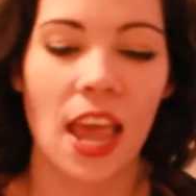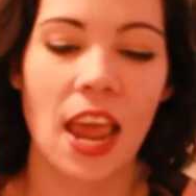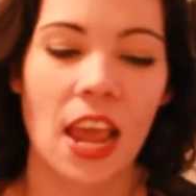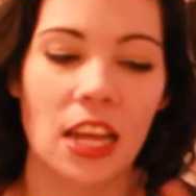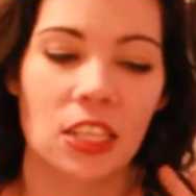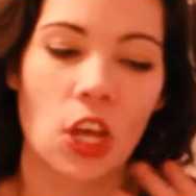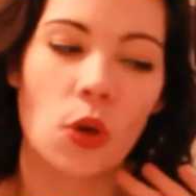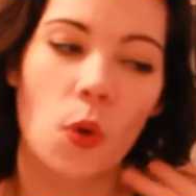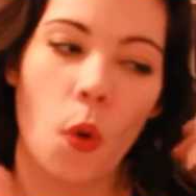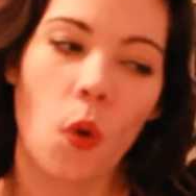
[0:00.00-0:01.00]
and
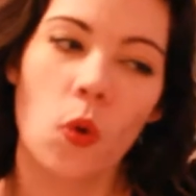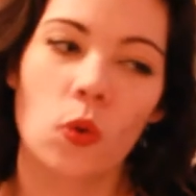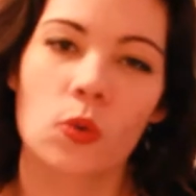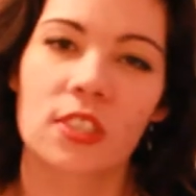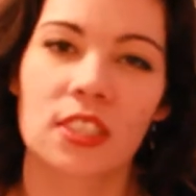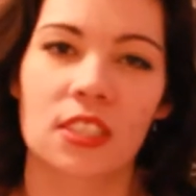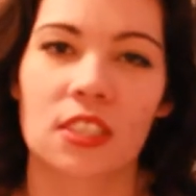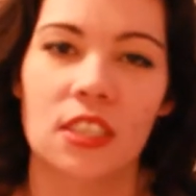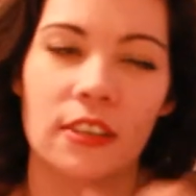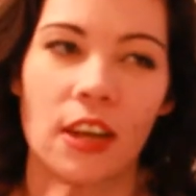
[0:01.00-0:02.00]
goals
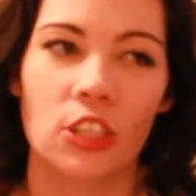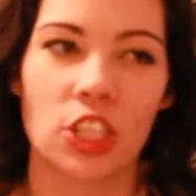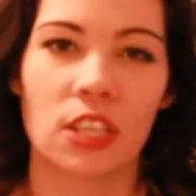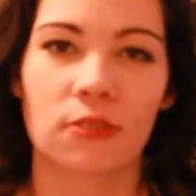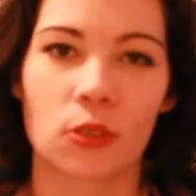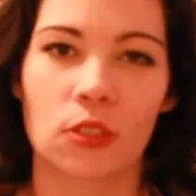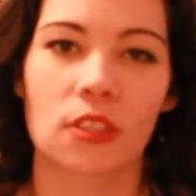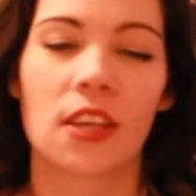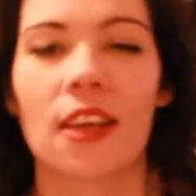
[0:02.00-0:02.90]
achievable